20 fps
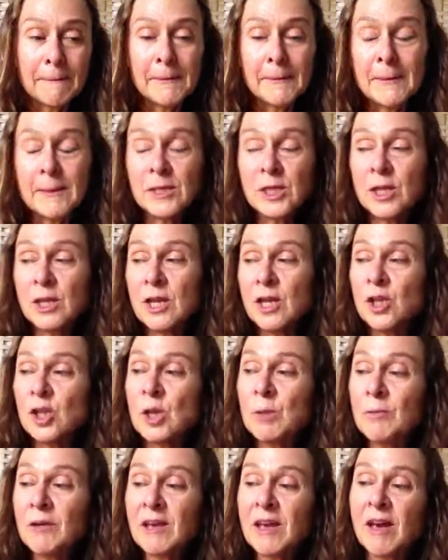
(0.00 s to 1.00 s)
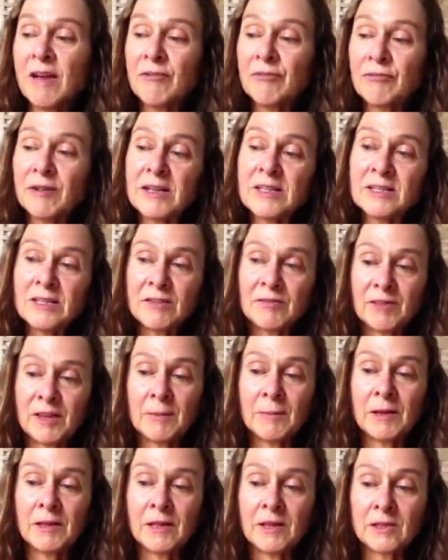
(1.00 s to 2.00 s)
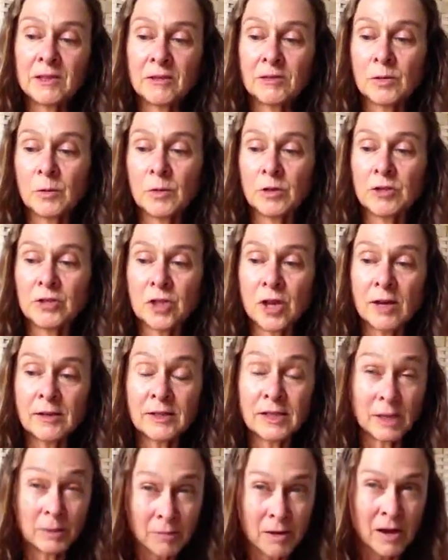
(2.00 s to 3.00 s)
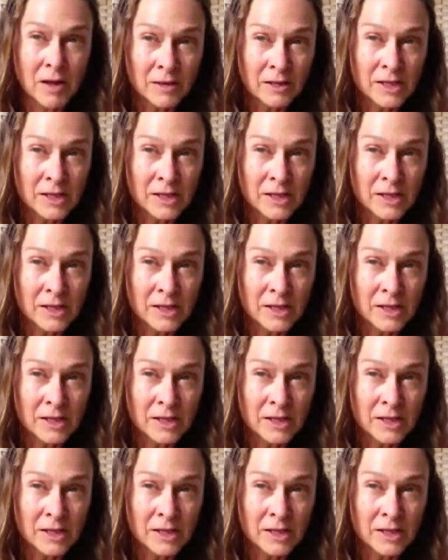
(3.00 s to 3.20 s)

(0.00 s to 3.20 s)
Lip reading: And you may have friends and family that don't know what you're talking about.